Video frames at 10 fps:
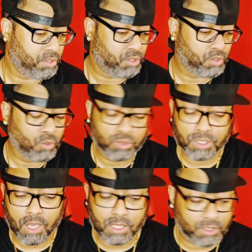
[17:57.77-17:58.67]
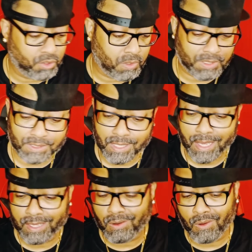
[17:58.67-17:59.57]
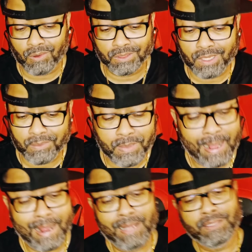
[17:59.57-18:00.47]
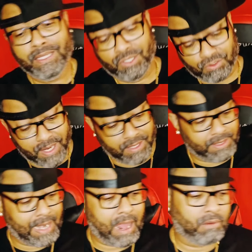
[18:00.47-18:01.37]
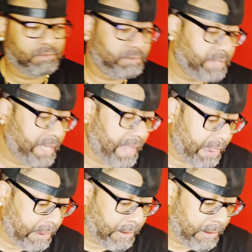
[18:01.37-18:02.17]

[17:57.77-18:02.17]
UTAS USA, called them. They straightened it out. They